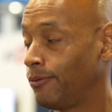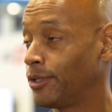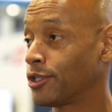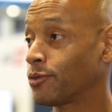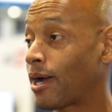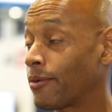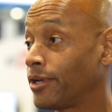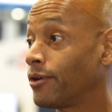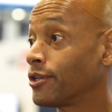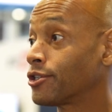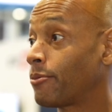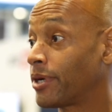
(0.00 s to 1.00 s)
which is why we're
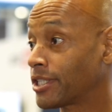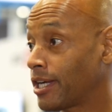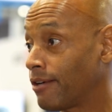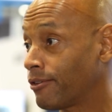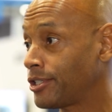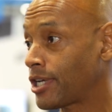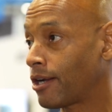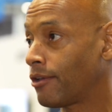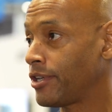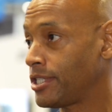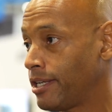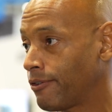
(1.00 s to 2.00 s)
doing so much coverage on all
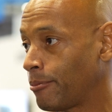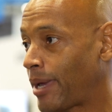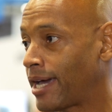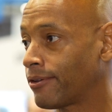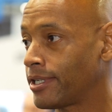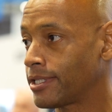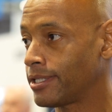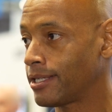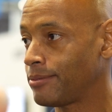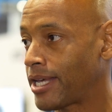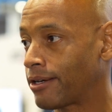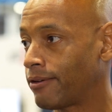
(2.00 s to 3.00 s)
these different battery
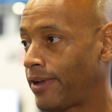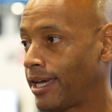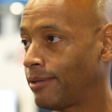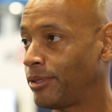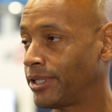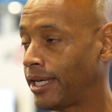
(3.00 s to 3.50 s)
systems that are available